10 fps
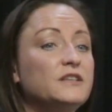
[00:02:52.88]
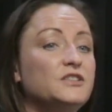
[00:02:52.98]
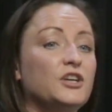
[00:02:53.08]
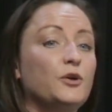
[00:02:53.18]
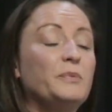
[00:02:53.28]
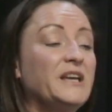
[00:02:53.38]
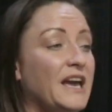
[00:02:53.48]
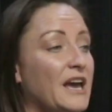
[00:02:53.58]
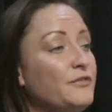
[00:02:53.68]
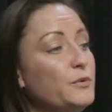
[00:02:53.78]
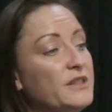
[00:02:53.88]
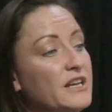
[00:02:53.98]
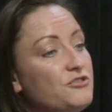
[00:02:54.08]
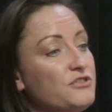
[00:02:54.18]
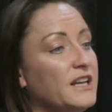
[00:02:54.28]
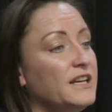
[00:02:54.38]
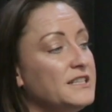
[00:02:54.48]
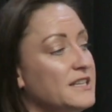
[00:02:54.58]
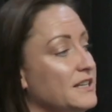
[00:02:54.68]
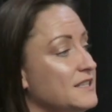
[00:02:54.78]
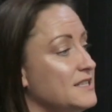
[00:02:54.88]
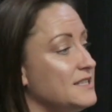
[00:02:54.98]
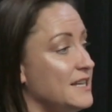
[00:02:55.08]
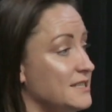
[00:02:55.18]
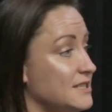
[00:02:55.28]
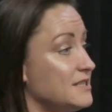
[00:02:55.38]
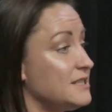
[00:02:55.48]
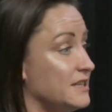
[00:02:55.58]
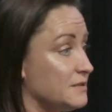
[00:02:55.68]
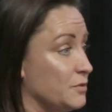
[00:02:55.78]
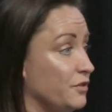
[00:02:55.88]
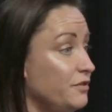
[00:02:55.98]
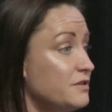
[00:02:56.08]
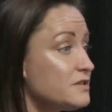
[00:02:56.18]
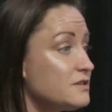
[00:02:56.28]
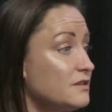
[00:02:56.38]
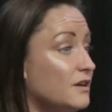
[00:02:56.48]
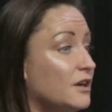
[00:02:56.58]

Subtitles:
So be careful with entering any tenancies less than 6 months